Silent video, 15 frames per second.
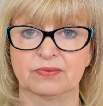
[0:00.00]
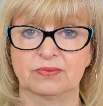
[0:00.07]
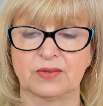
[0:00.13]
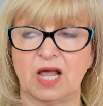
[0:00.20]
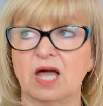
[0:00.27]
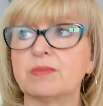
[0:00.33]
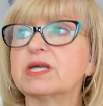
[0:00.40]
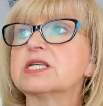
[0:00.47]

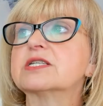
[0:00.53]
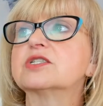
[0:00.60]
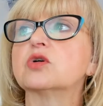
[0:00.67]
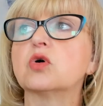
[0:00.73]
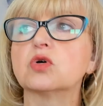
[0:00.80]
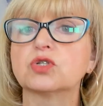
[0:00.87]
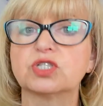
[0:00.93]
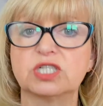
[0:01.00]
I'm
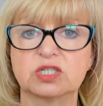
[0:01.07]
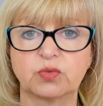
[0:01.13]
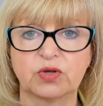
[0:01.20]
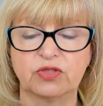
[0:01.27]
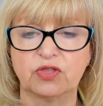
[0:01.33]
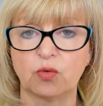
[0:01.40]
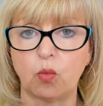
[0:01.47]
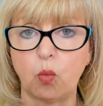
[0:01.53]
exhausted
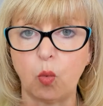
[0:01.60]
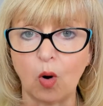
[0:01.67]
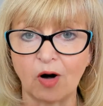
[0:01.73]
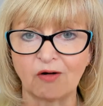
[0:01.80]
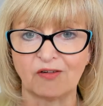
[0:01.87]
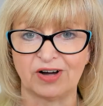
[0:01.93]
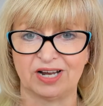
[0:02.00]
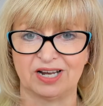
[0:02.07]
with the
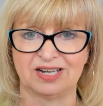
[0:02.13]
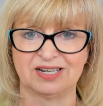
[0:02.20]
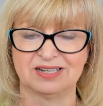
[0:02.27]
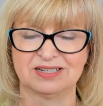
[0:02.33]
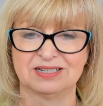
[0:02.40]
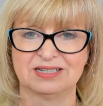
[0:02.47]
worry.